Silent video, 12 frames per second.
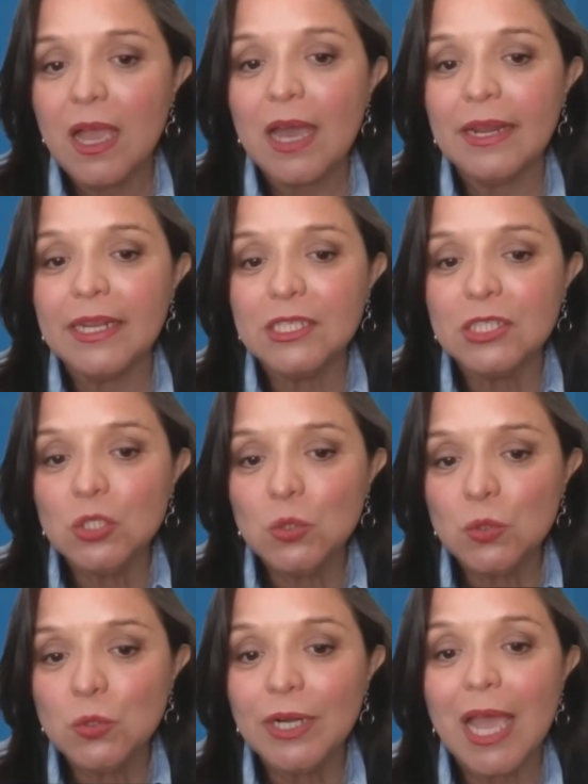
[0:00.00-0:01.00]
and
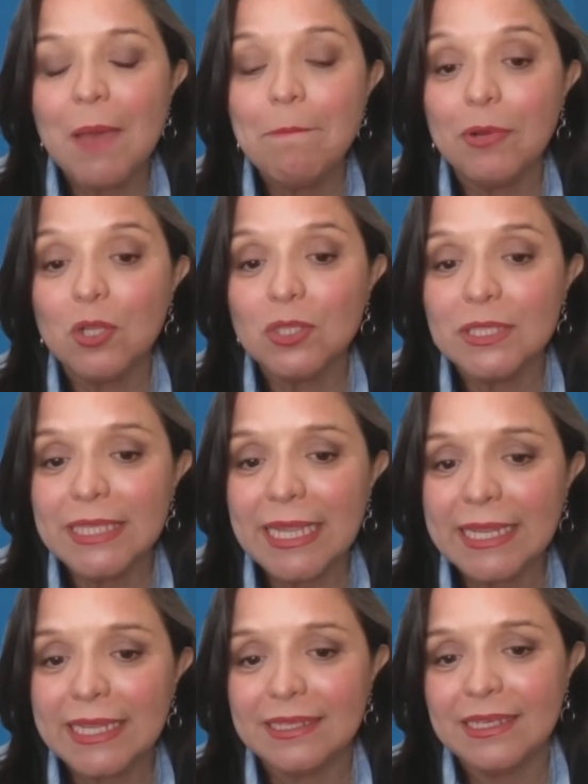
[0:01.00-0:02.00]
ensure and
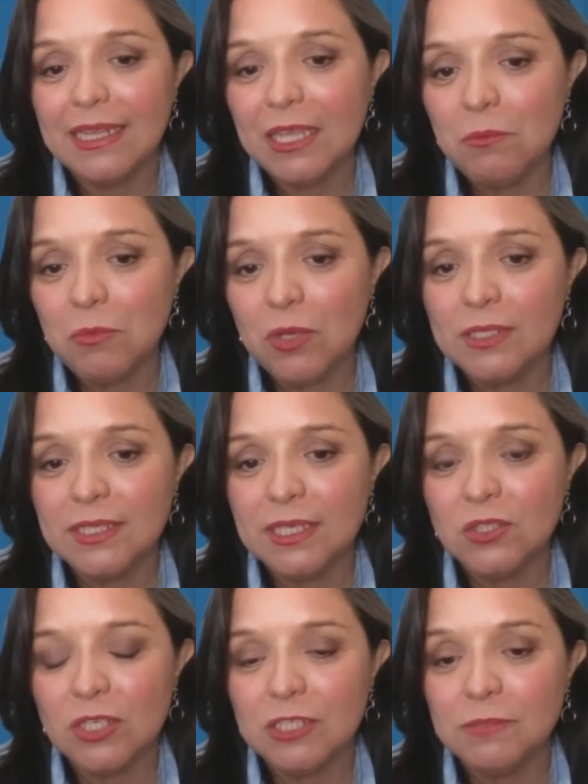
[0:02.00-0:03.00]
protect
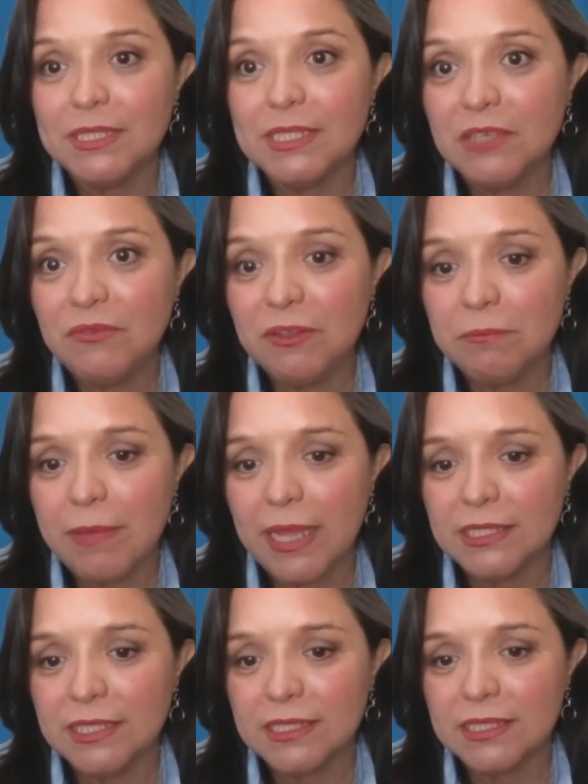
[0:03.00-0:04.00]
immunization-specific
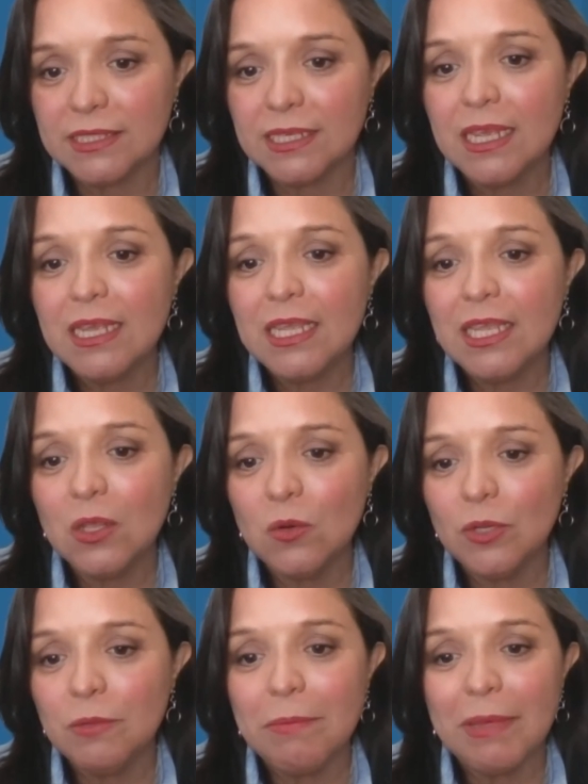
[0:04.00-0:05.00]
budgets,
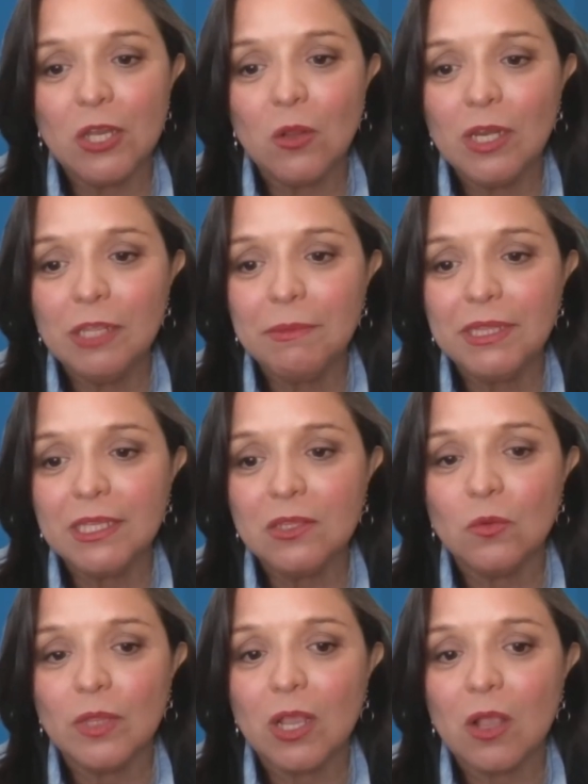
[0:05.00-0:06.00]
including but not
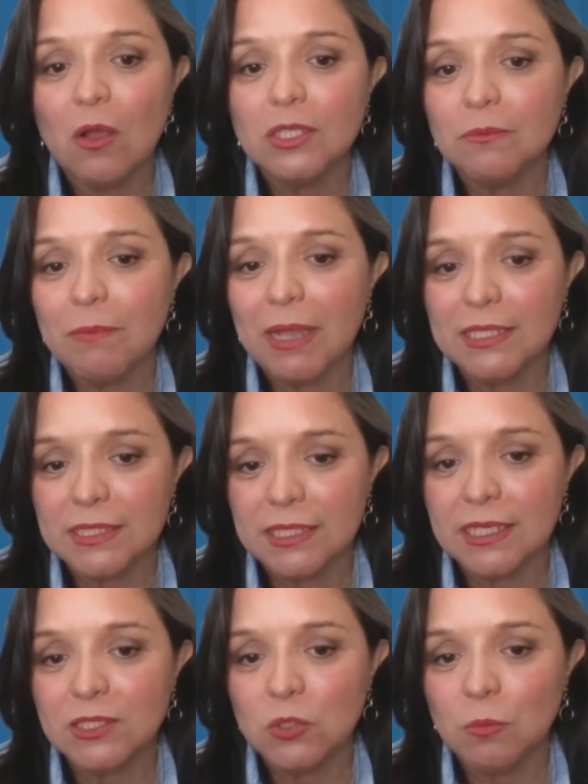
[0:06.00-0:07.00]
limited to the cost of
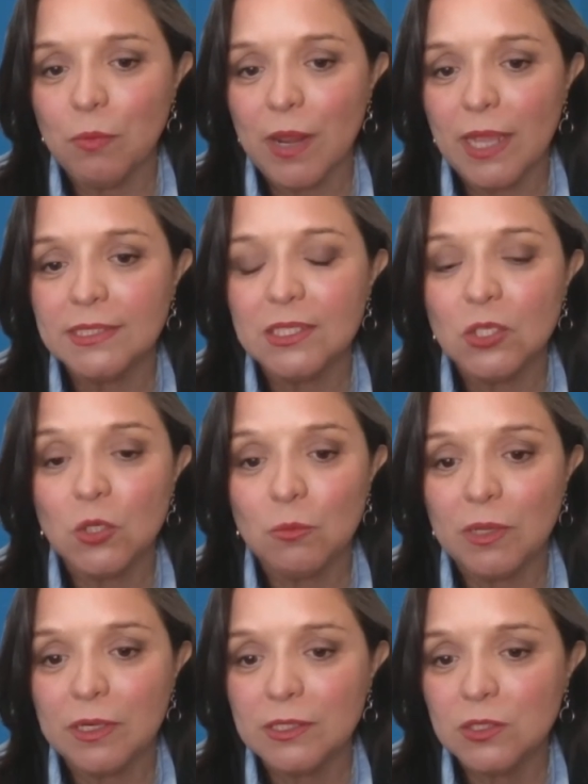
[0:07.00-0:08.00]
vaccine and supplies,
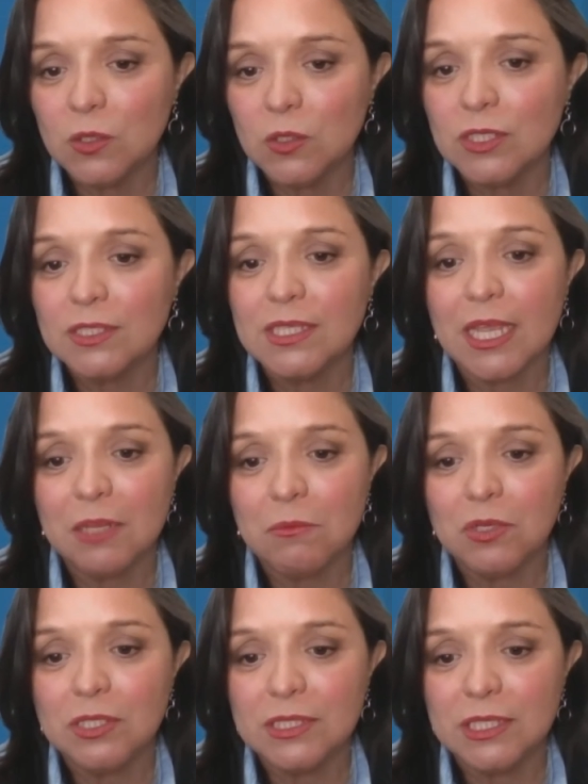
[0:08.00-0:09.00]
human resources, and
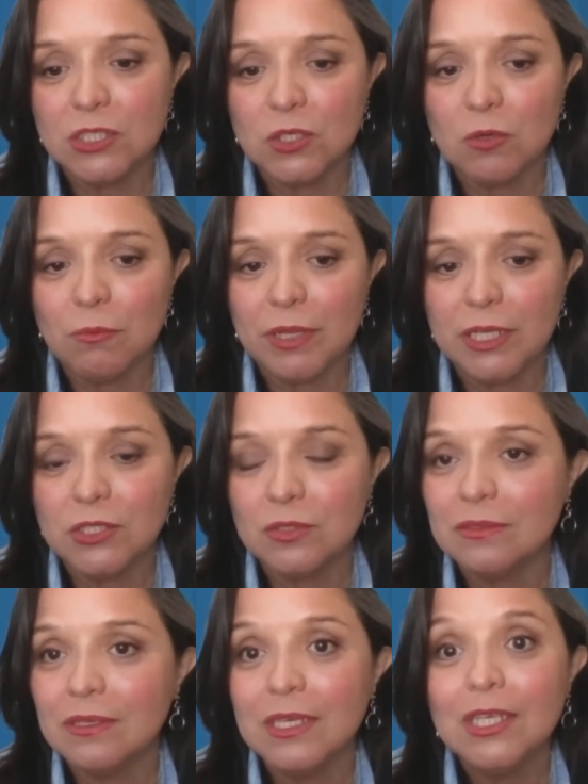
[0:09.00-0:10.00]
immunization
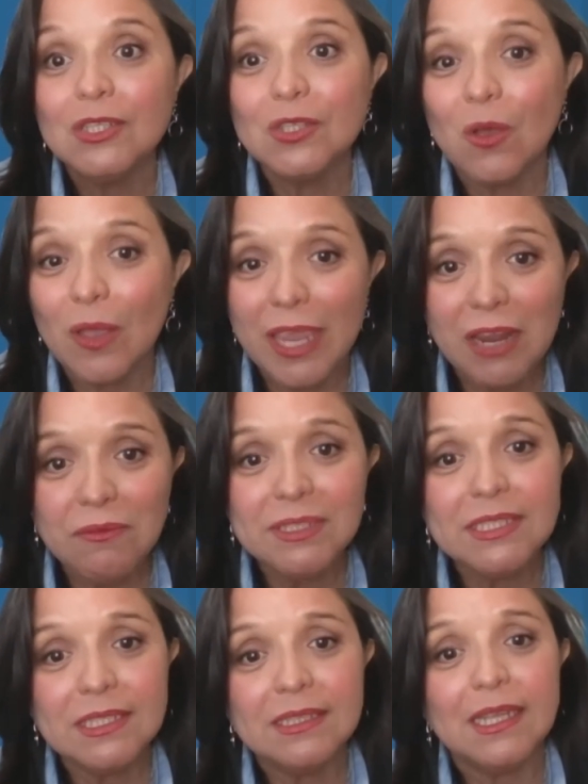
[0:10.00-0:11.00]
operation. So
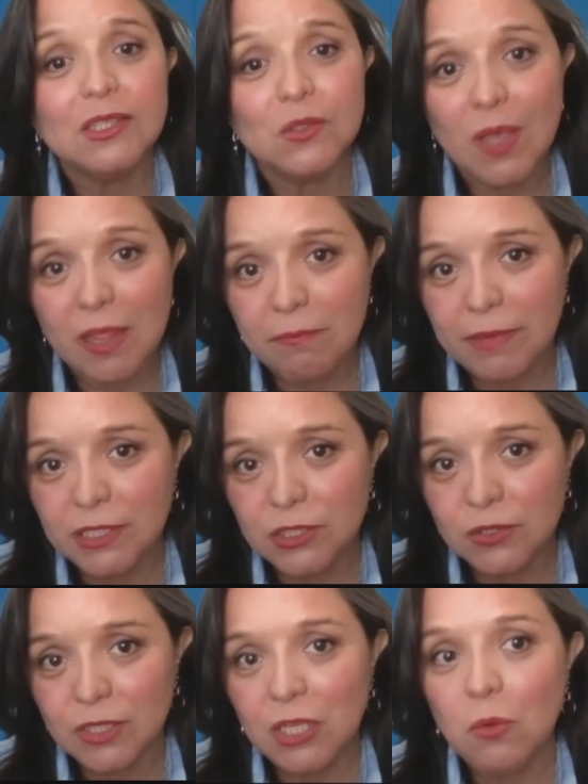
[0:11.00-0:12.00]
everything that you have
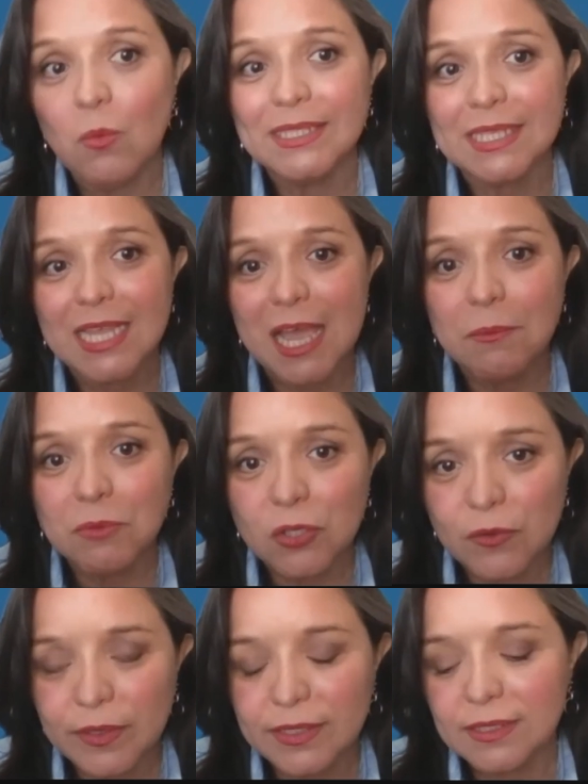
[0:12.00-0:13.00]
mentioned, it was
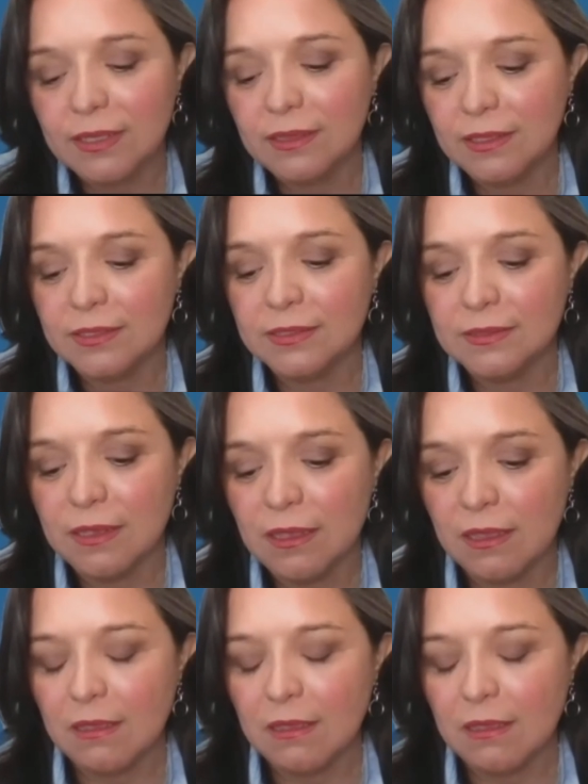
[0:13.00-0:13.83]
captured in this